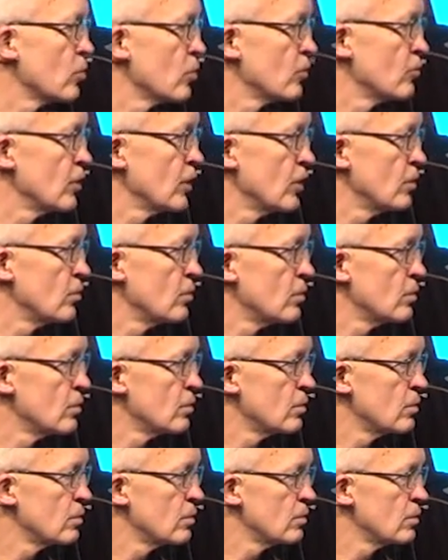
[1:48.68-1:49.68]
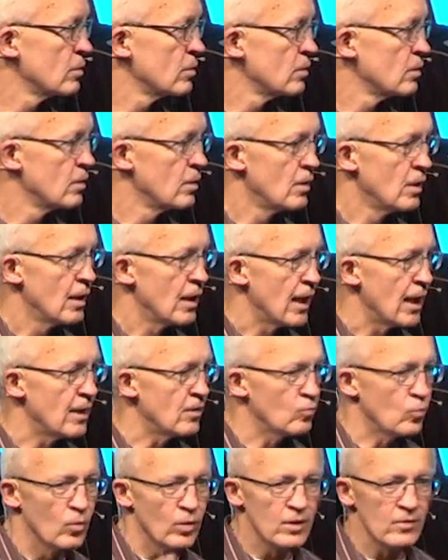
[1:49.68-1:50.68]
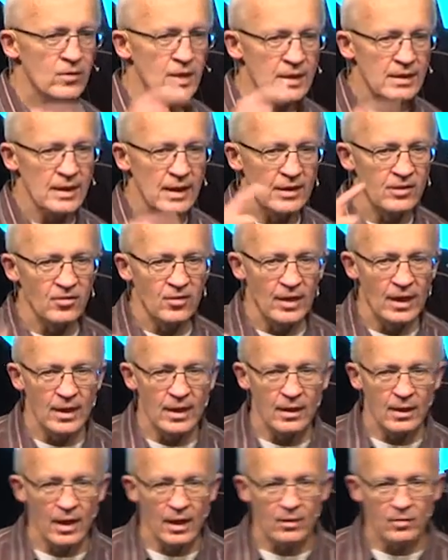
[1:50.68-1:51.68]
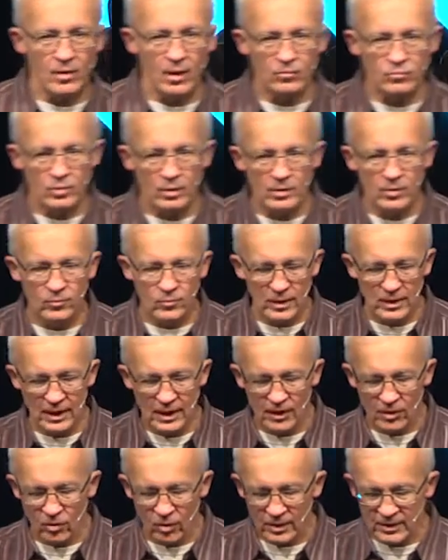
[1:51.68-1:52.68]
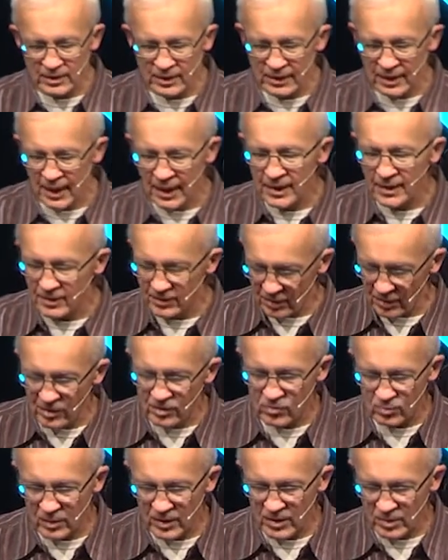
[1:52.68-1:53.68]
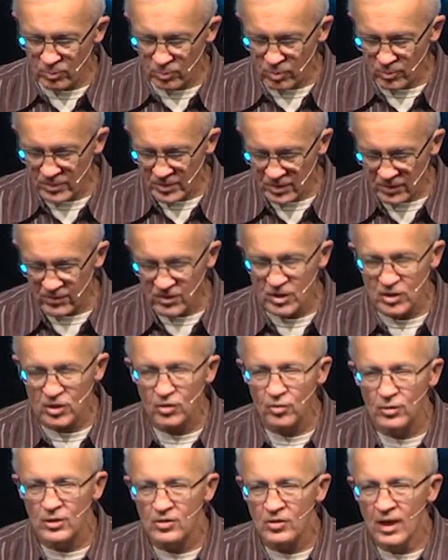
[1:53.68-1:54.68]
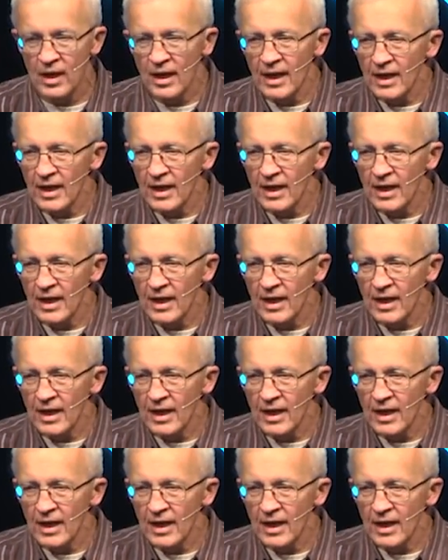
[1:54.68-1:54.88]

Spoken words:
over you. And one of the things that I really want to hit on today, and it's been the purpose of the series,